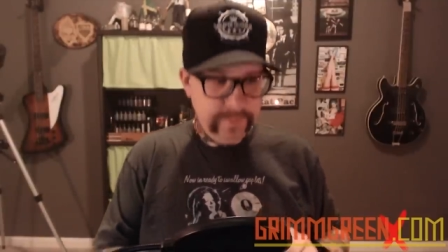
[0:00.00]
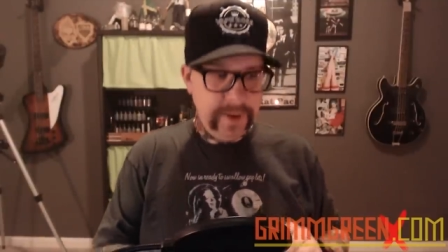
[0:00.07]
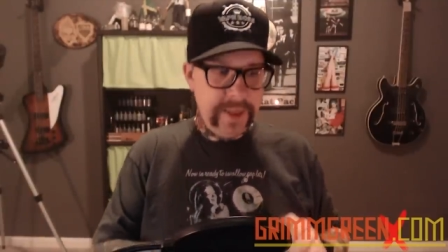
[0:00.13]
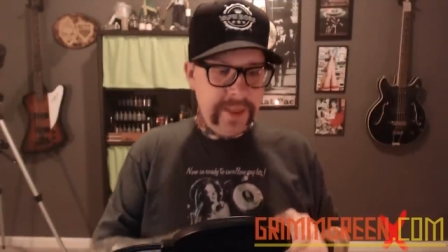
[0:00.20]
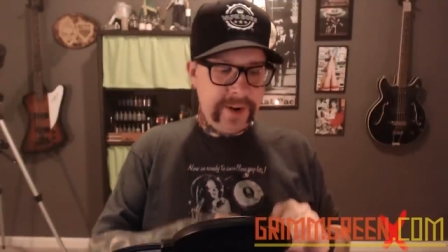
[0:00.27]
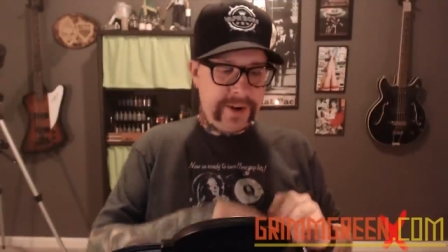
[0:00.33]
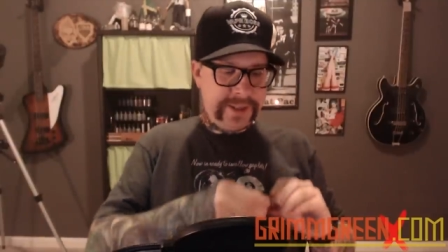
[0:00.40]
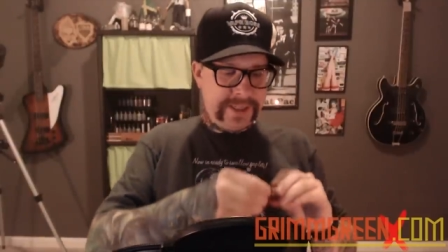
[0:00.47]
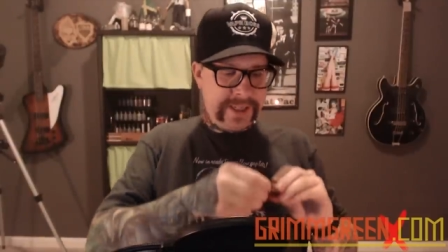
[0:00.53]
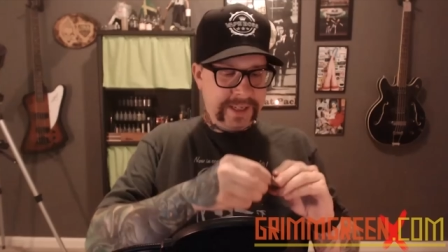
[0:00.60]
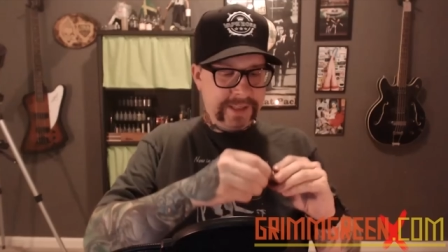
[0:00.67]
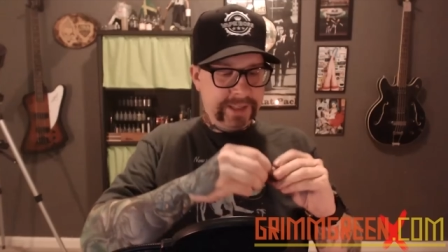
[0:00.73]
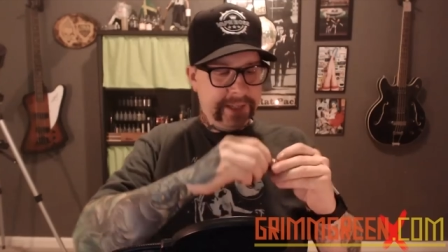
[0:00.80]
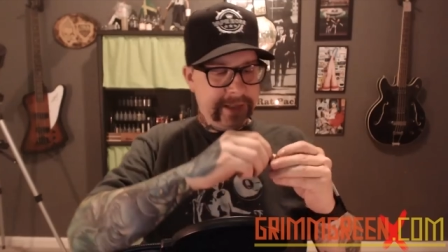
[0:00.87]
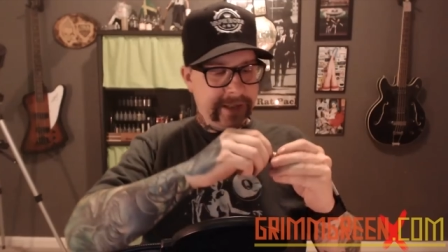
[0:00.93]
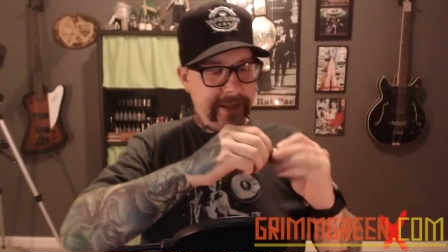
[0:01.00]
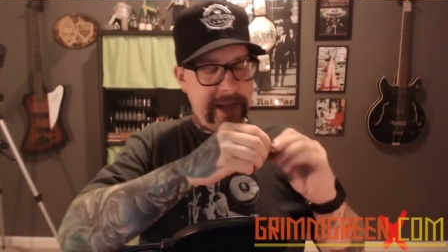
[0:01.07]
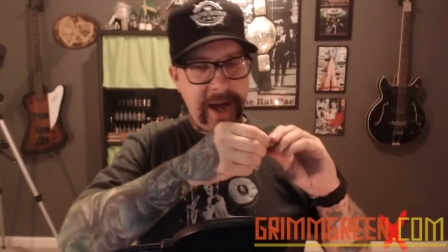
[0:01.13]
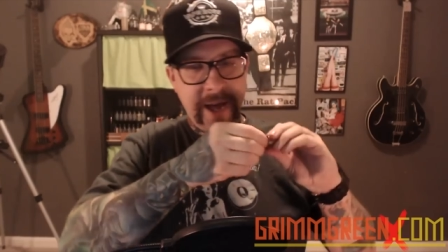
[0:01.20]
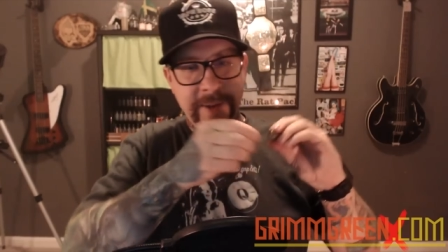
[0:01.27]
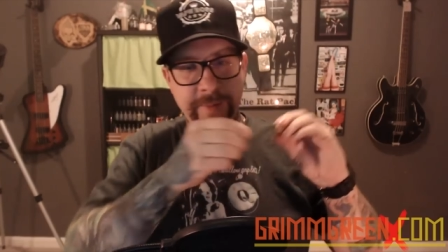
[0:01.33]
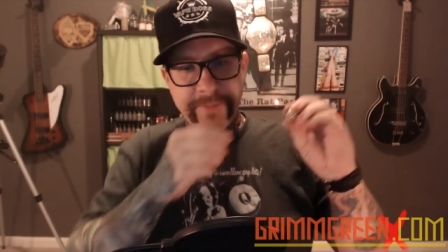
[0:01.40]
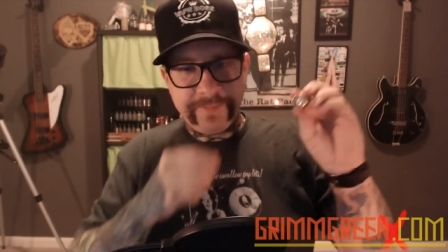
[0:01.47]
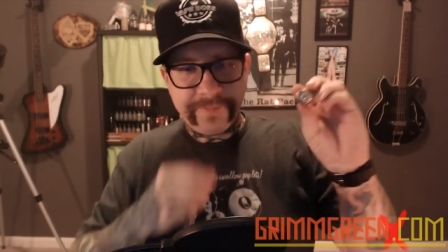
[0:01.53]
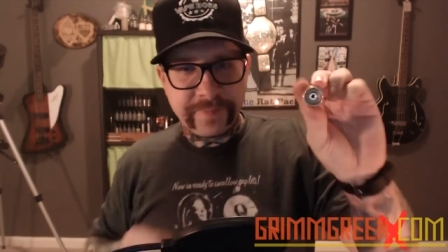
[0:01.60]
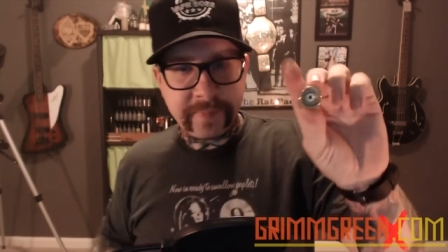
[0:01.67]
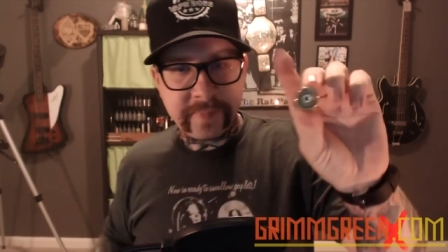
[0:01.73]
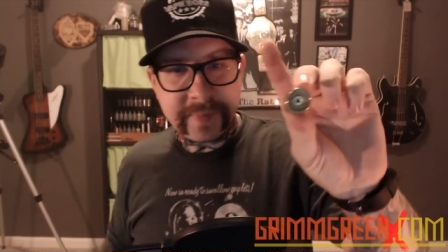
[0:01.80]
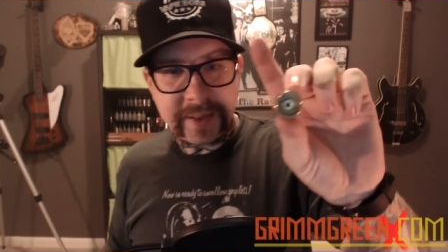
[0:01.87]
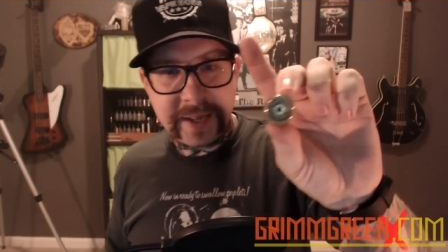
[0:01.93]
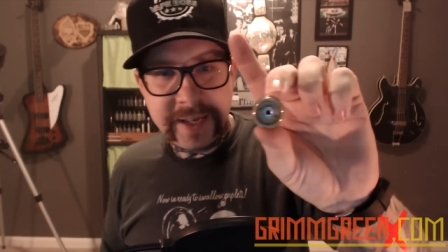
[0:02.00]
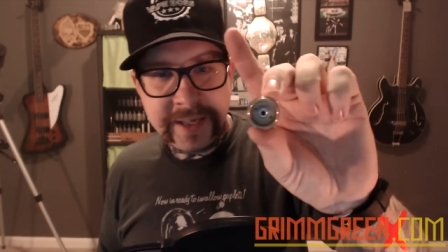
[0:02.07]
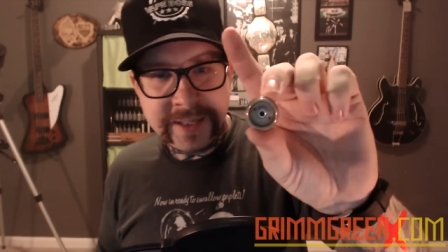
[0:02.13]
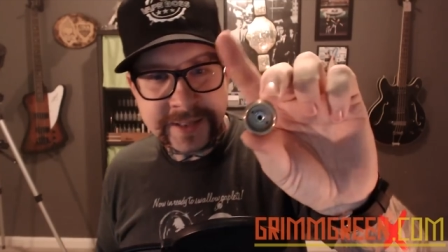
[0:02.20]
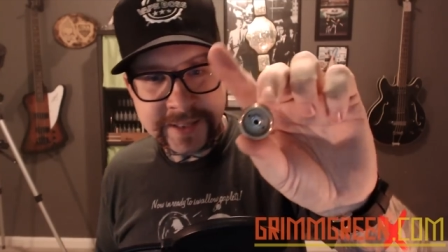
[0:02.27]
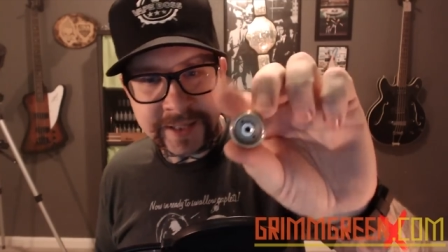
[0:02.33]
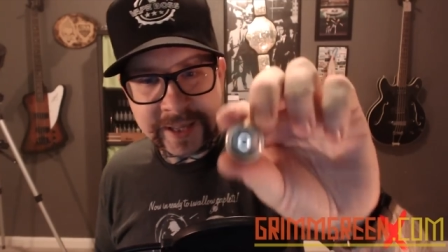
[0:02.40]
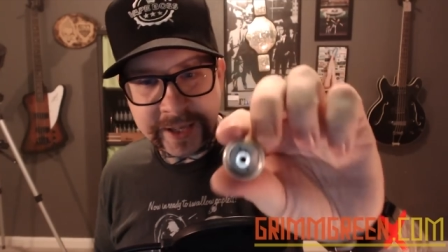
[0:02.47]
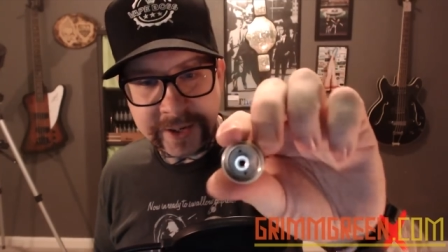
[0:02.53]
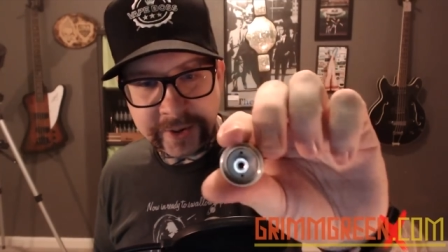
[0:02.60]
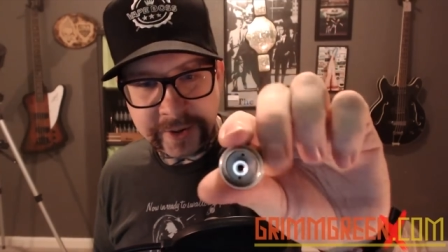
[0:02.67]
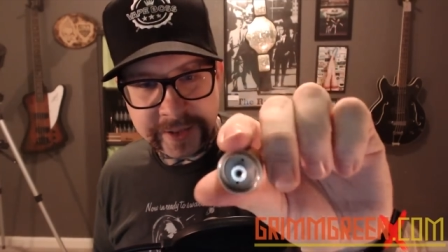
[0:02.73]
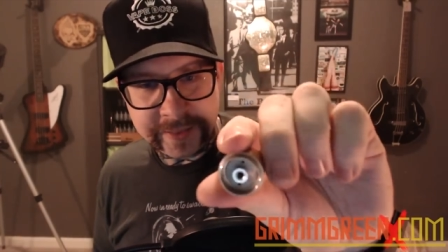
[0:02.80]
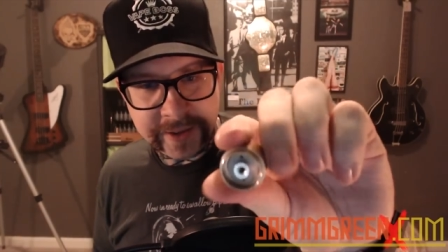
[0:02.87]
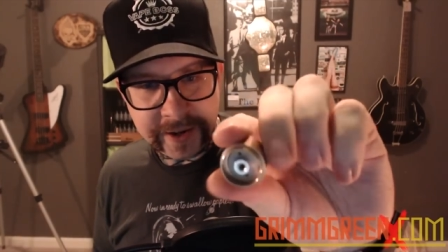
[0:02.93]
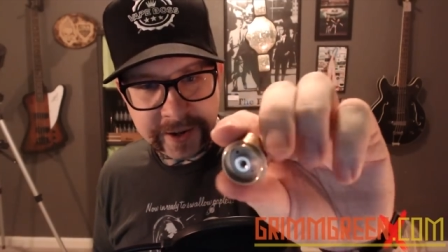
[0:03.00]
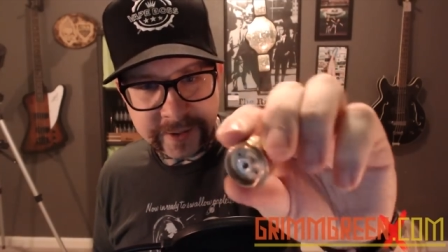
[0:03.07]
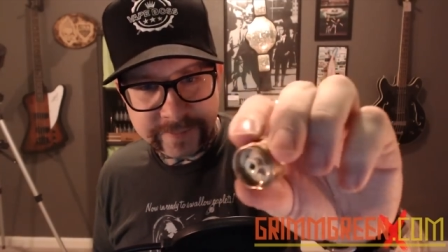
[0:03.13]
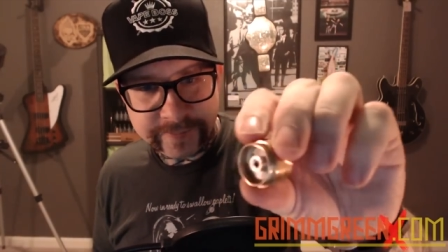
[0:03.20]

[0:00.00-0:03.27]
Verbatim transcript: there is a little uh, insulator in there.